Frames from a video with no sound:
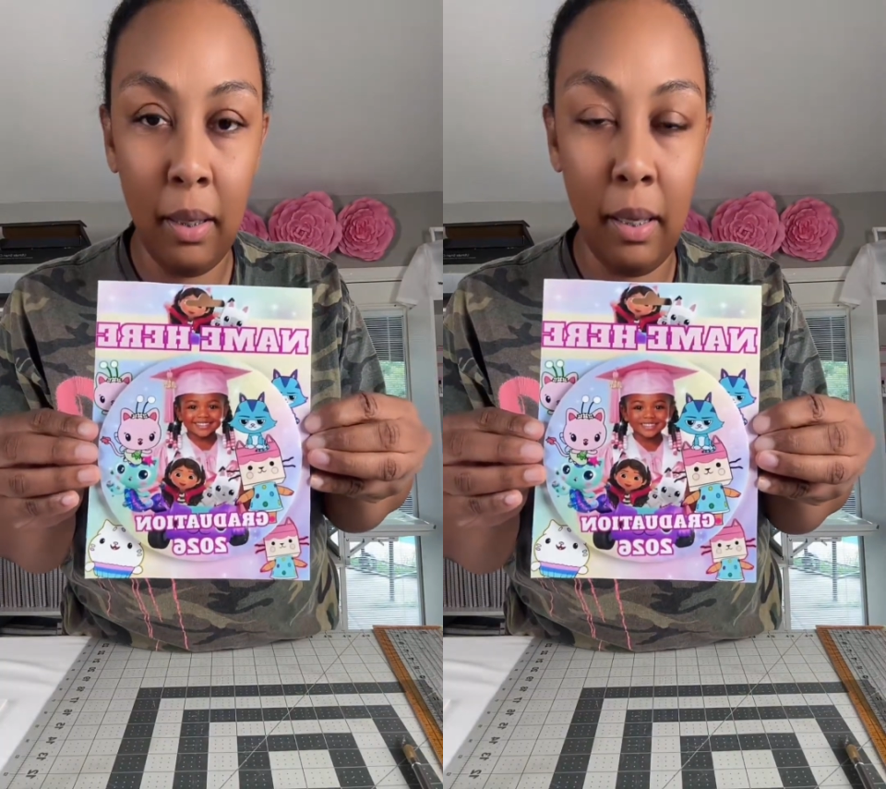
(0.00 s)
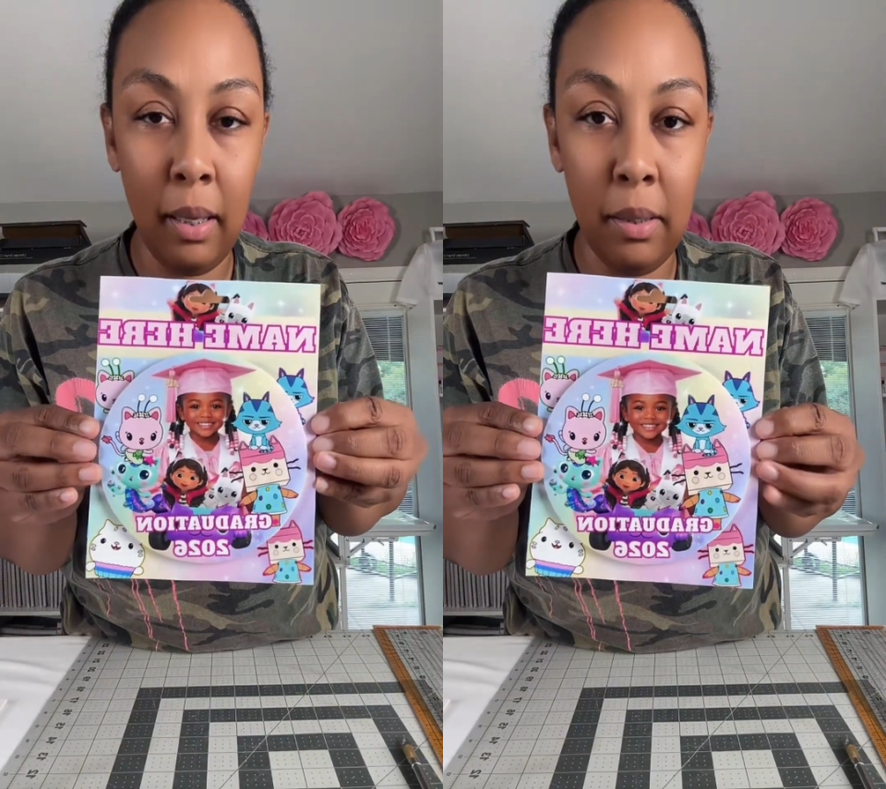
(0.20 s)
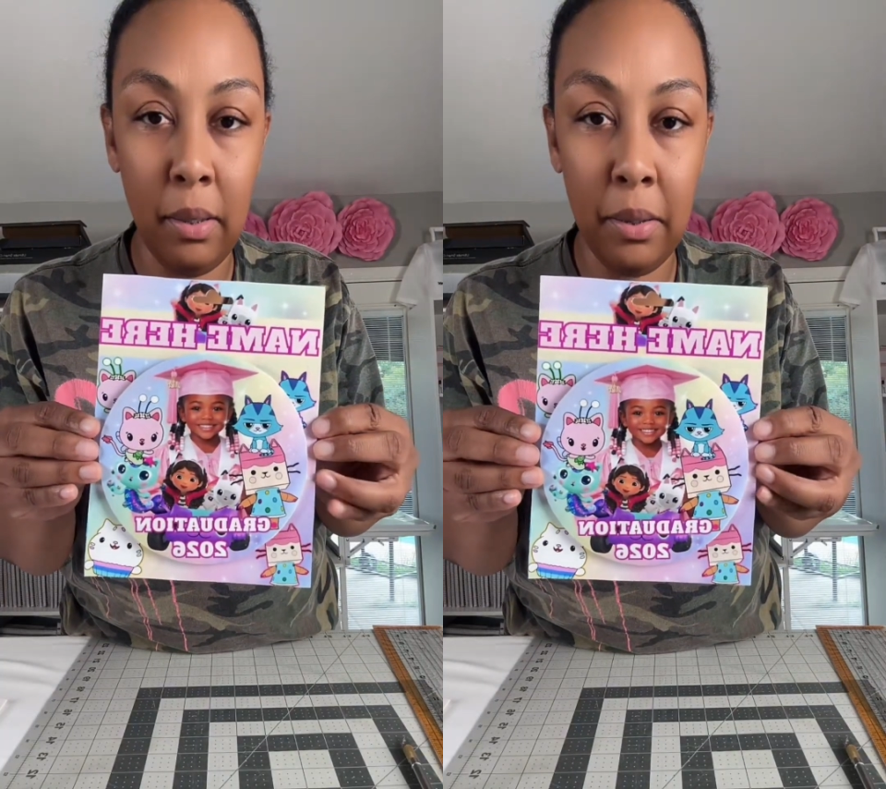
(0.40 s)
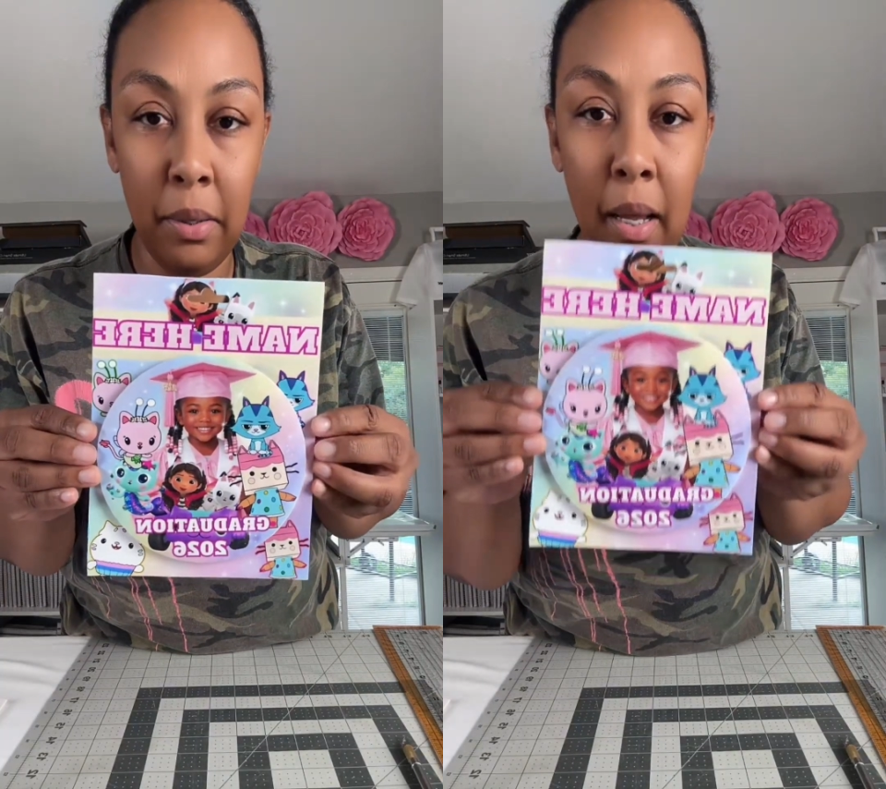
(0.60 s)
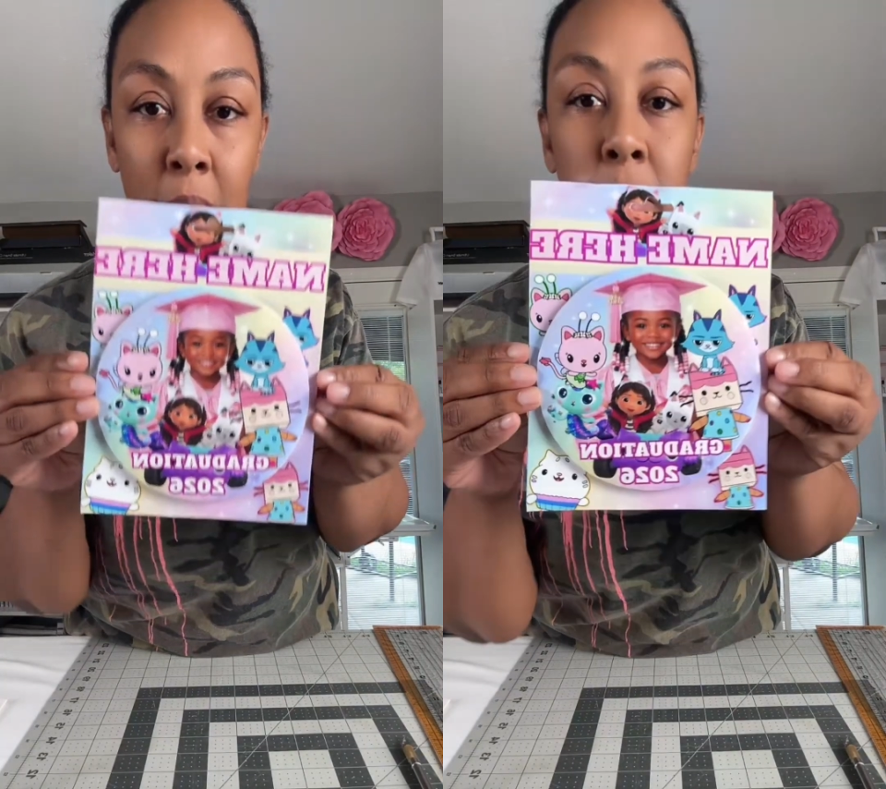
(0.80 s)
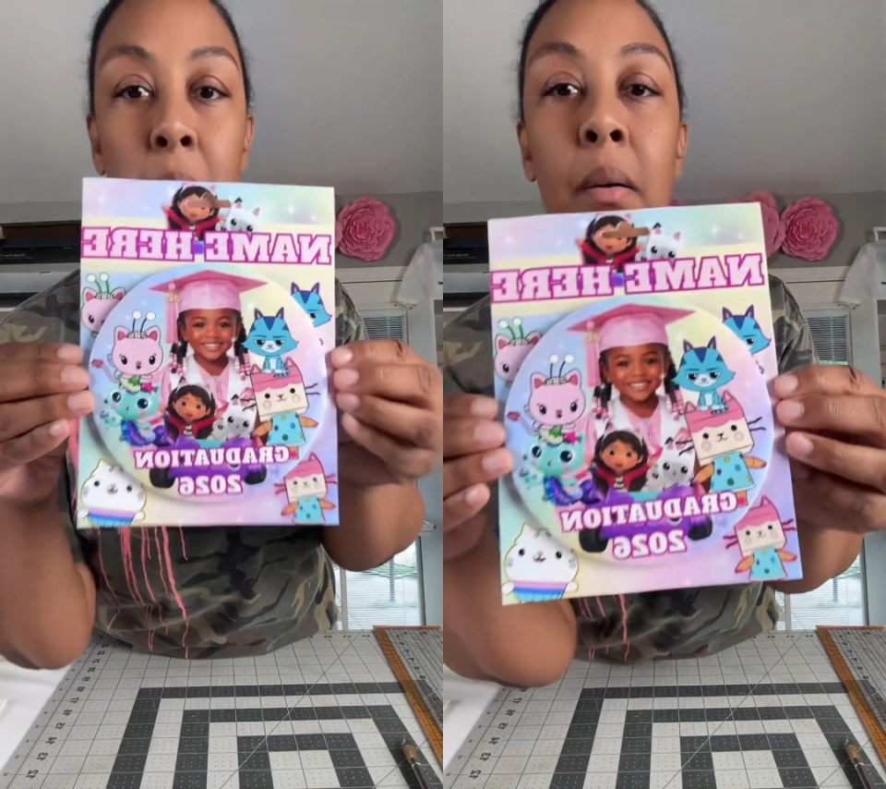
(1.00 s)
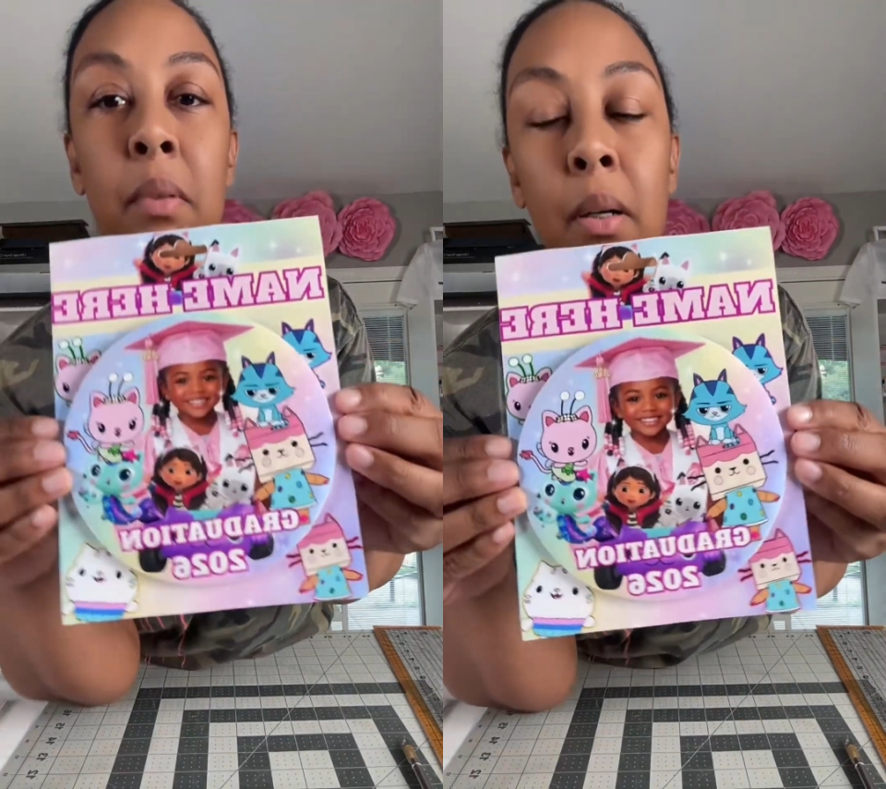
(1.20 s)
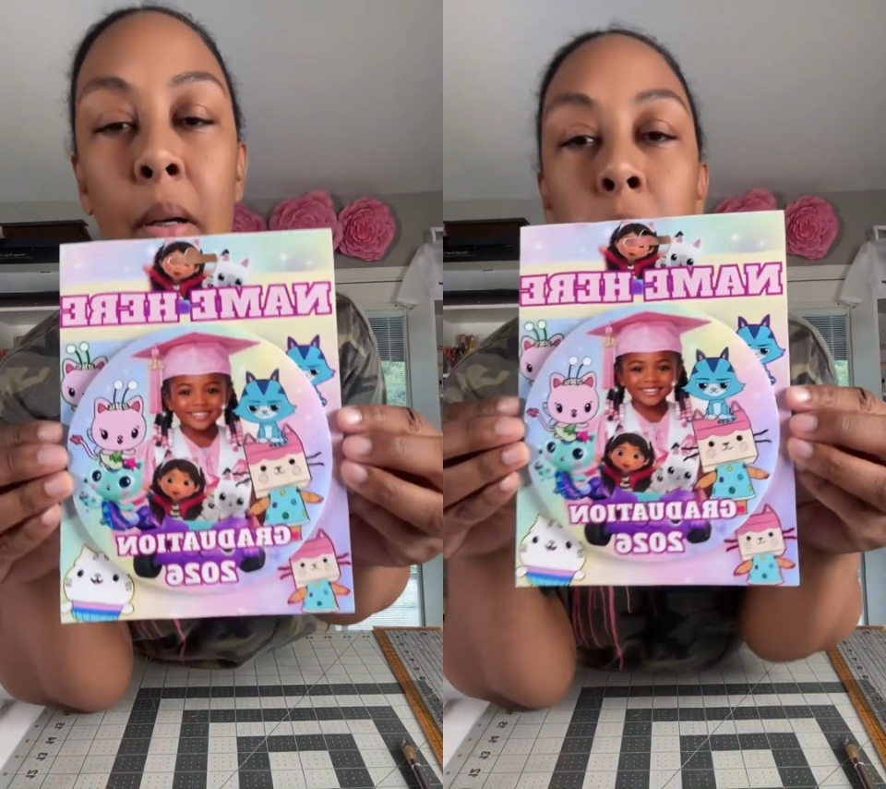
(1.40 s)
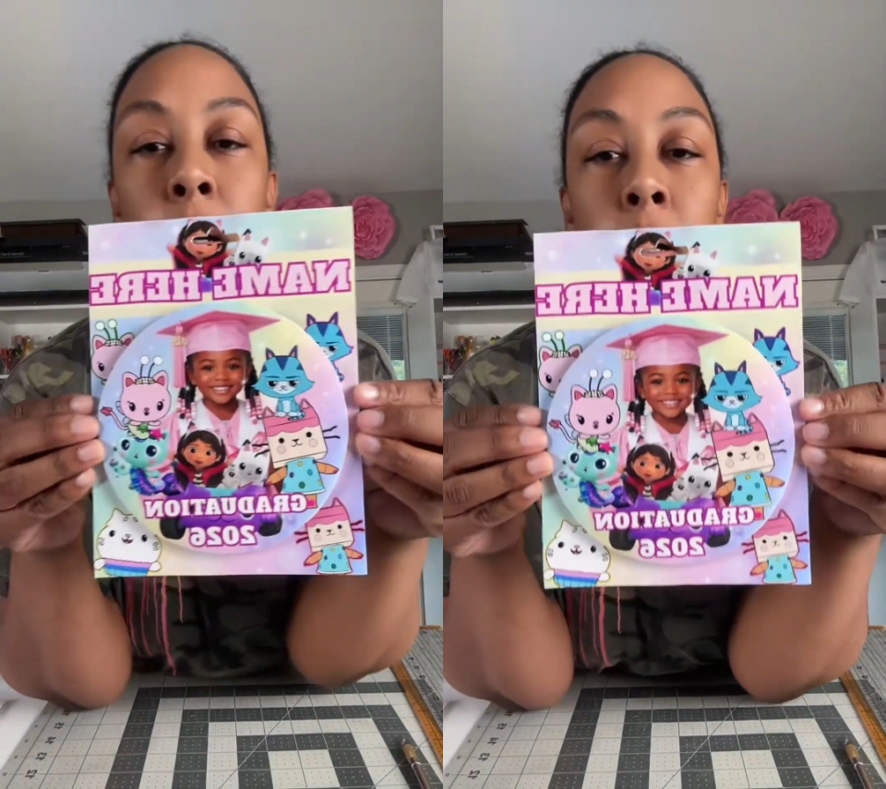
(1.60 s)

And there you have your